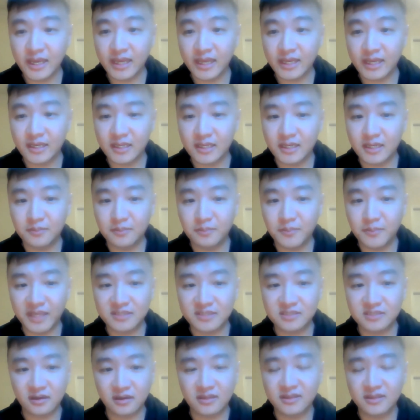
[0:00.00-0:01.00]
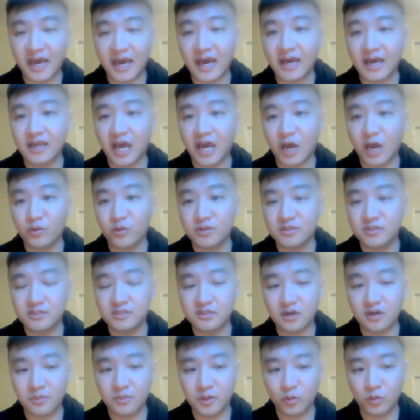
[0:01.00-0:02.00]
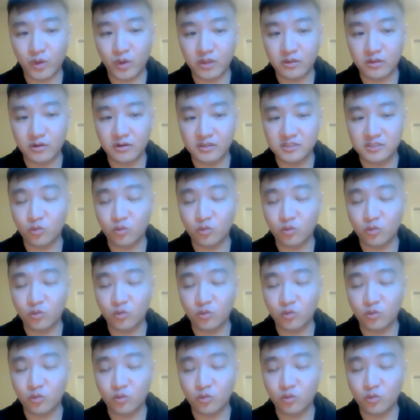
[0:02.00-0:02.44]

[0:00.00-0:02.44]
And based on that, I would determine whether